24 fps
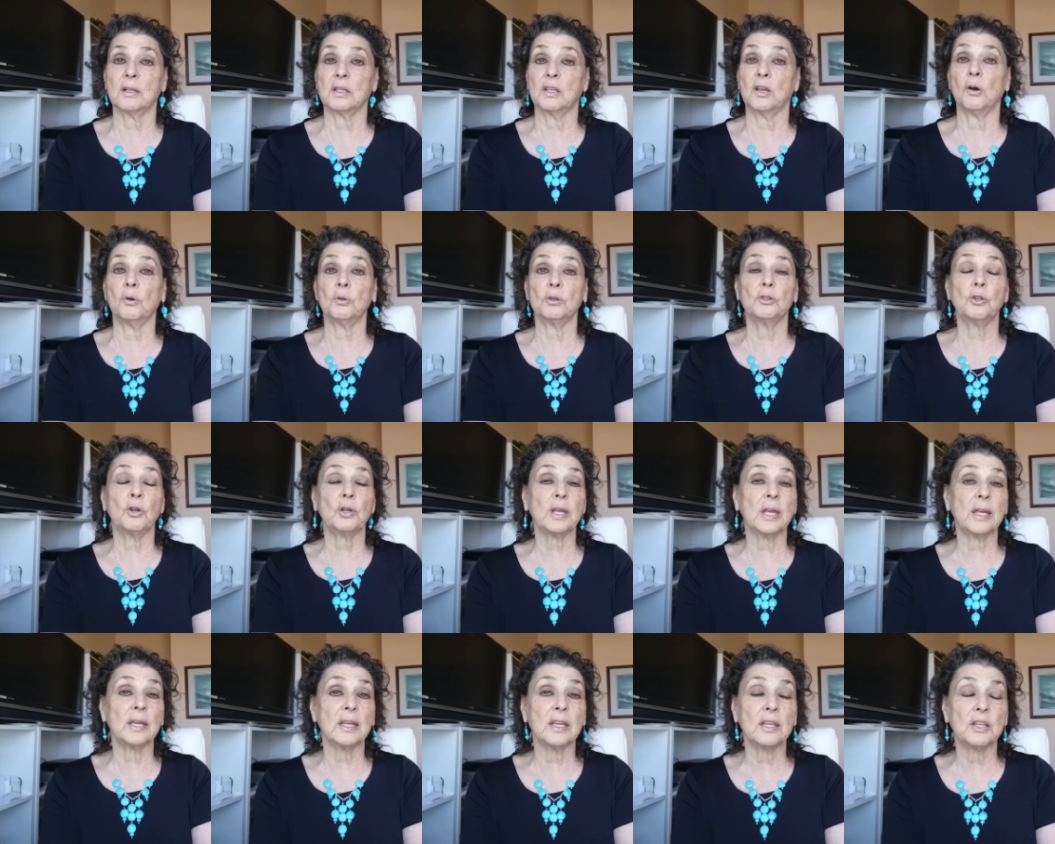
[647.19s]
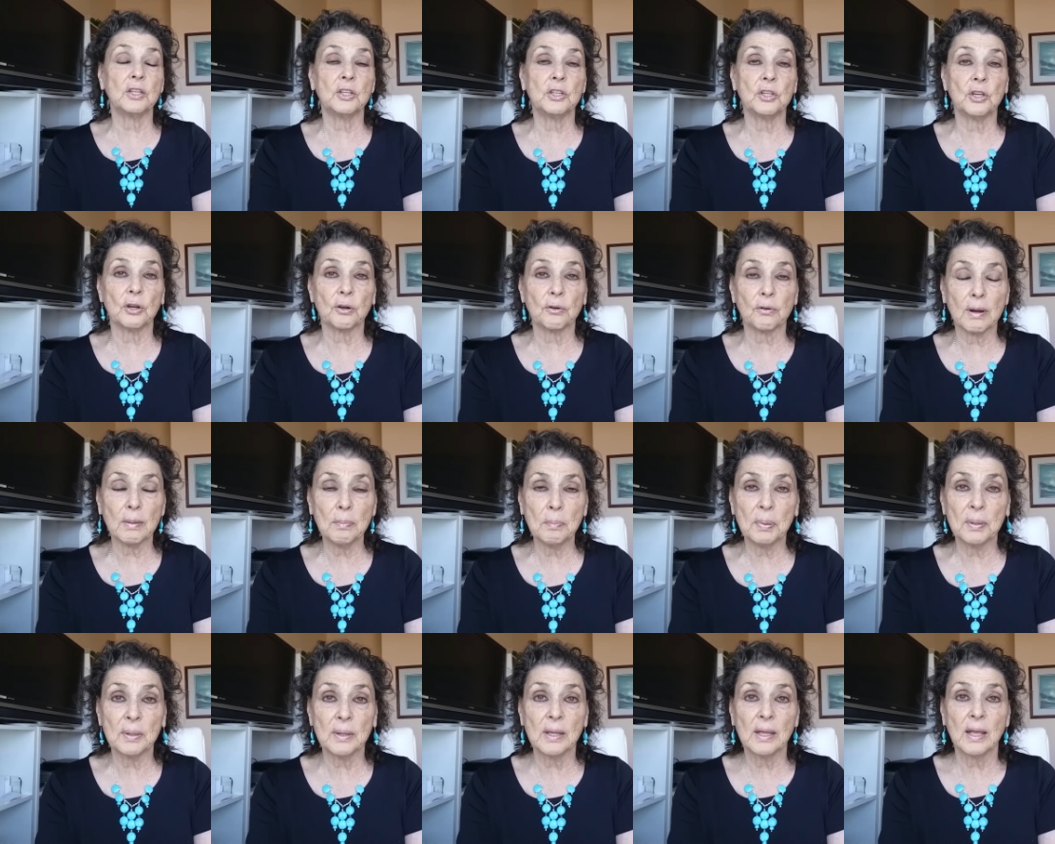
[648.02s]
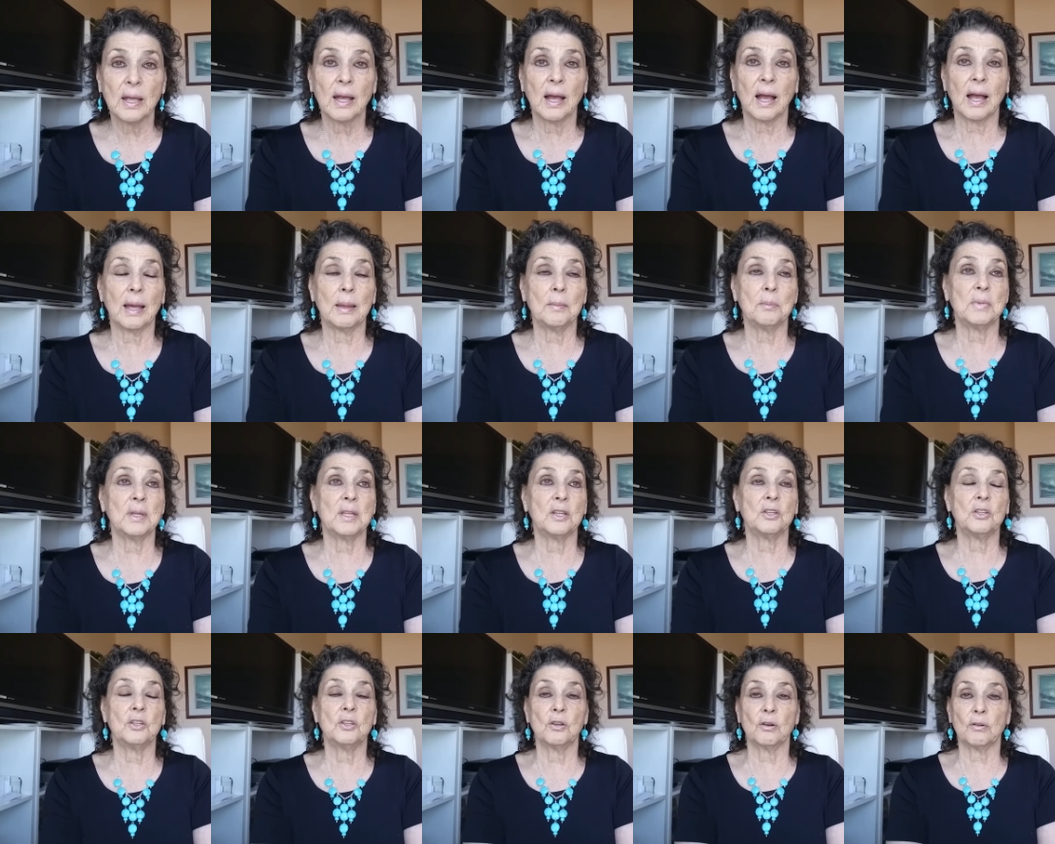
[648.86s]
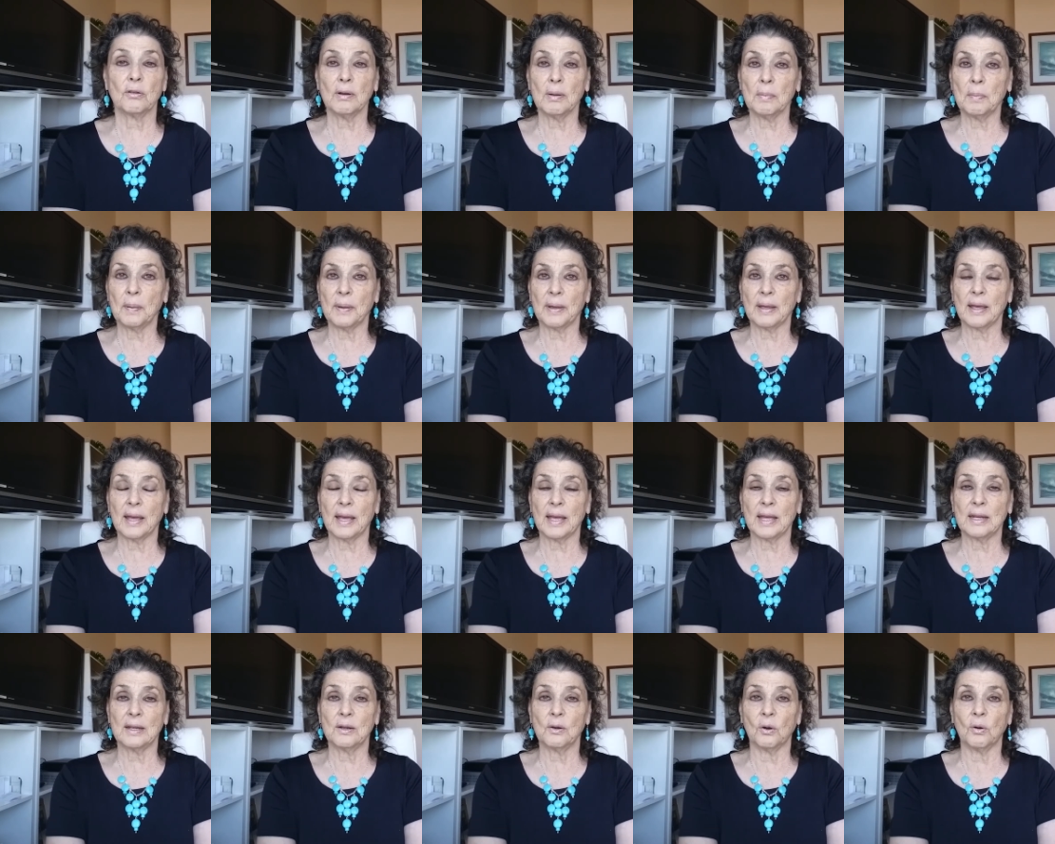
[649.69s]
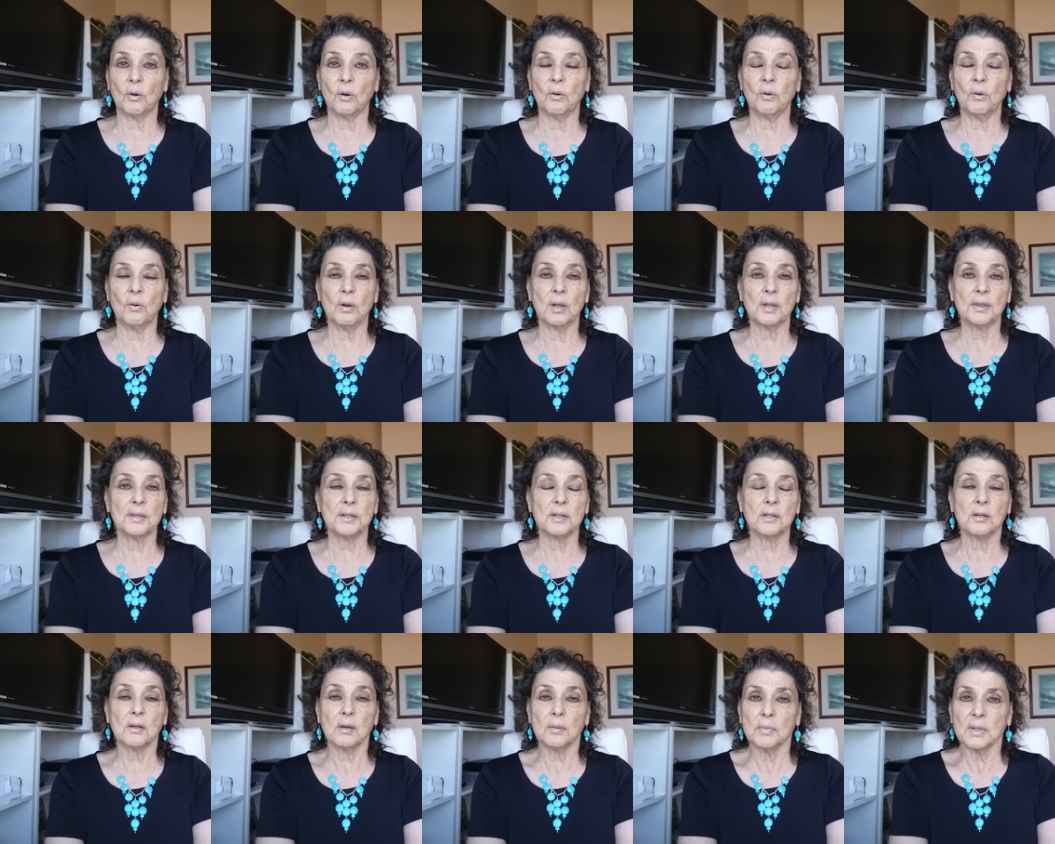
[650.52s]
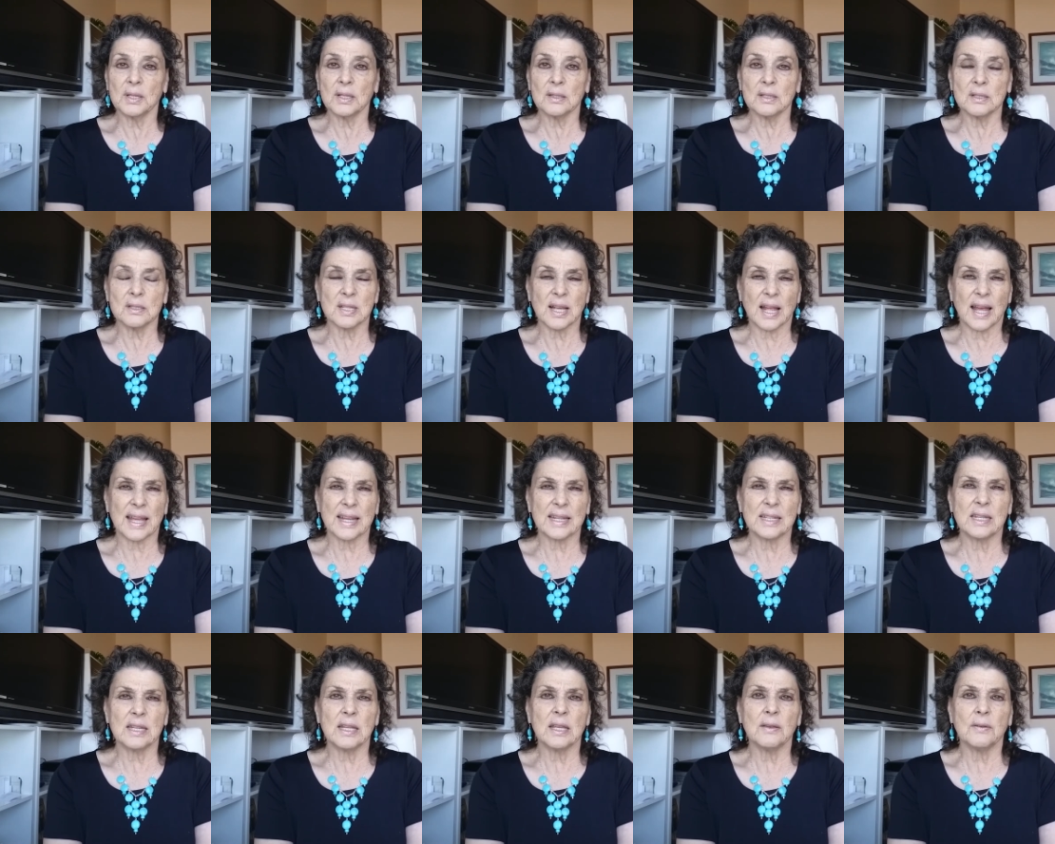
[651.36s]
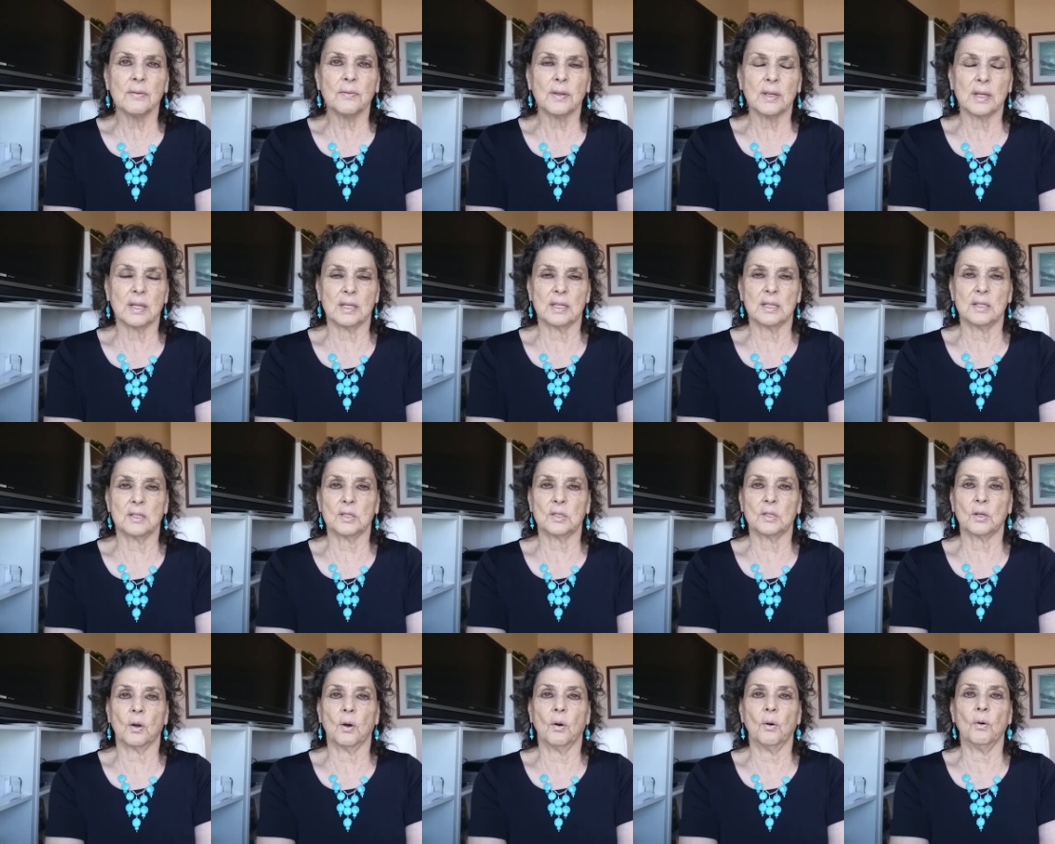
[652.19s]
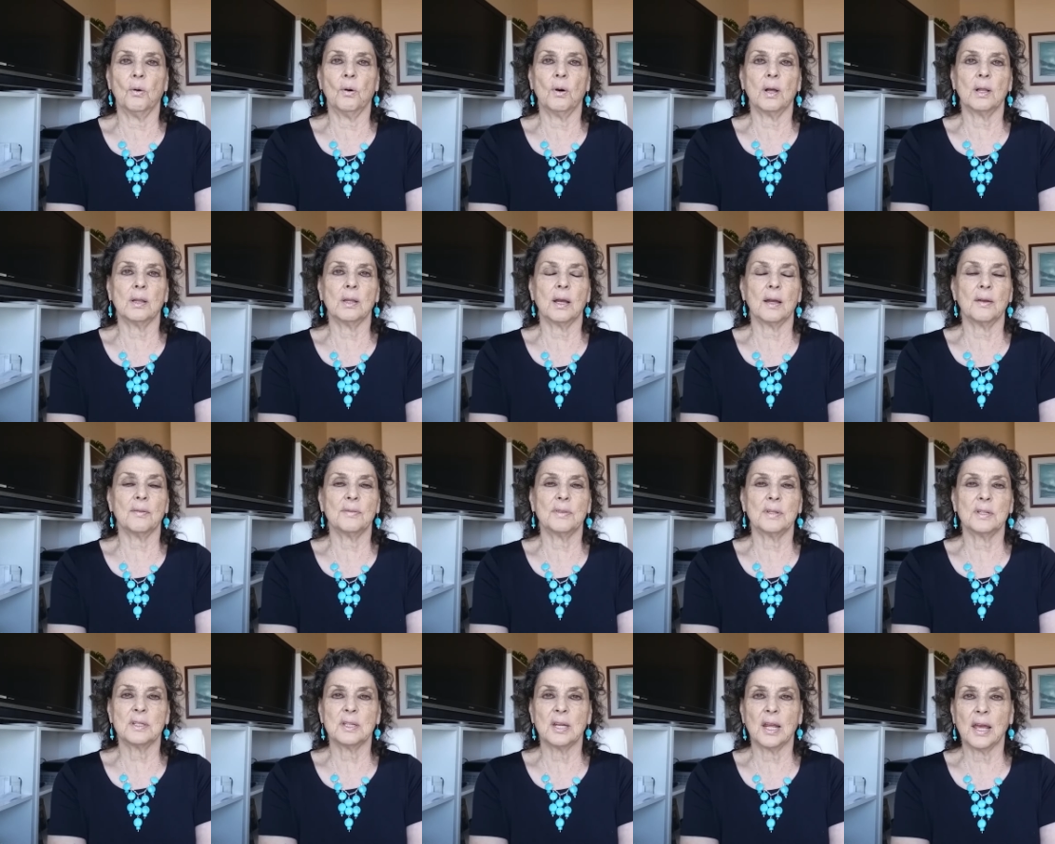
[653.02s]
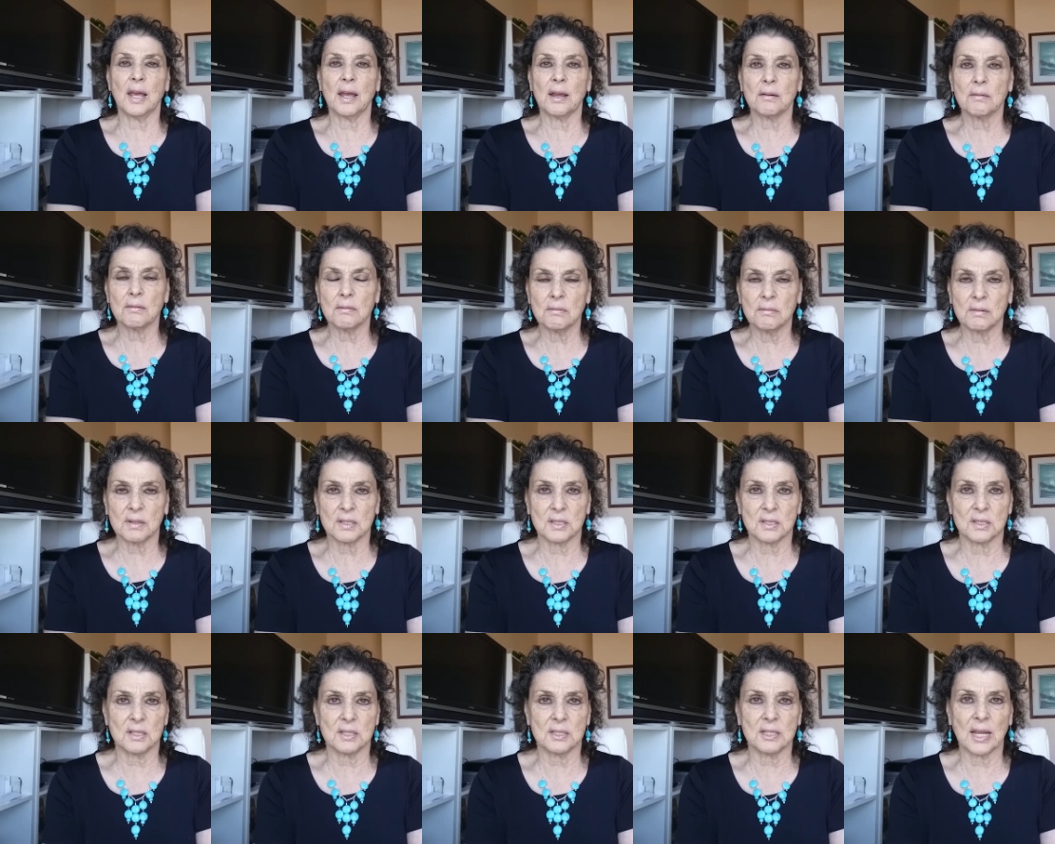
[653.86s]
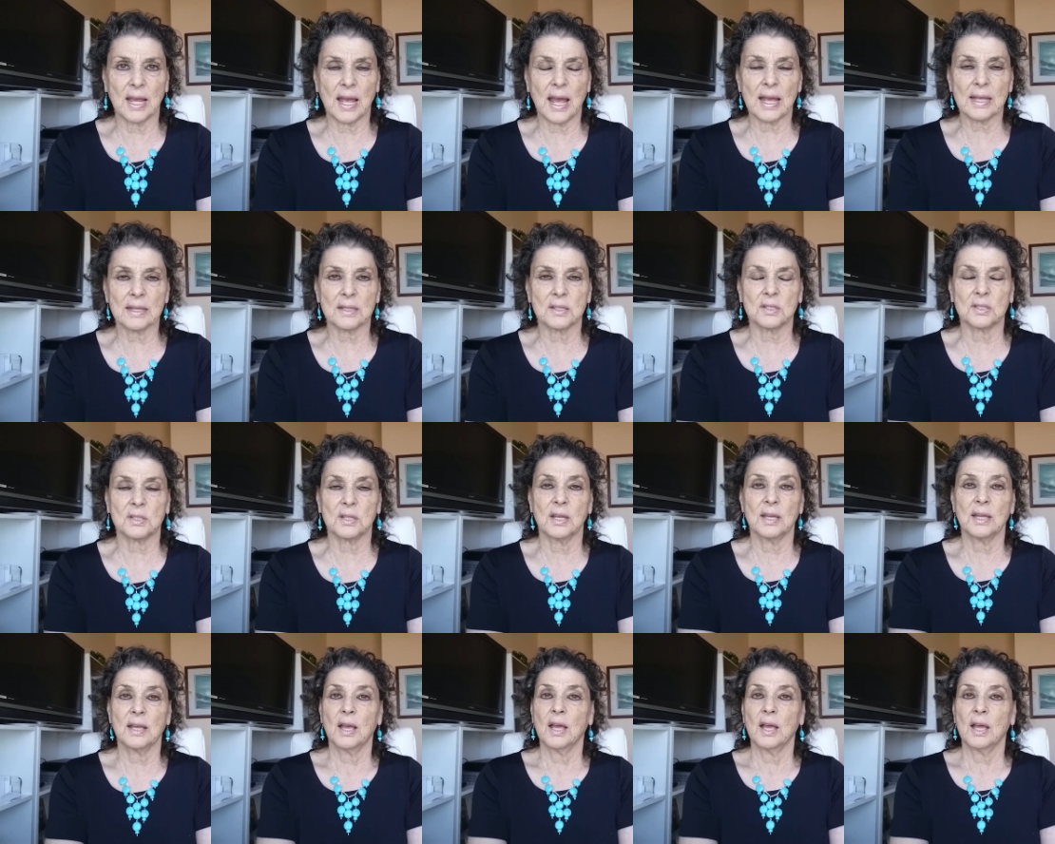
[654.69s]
You're looking at Europe, I mean, Europe and all the tumulus activities, all of the terrorist attacks,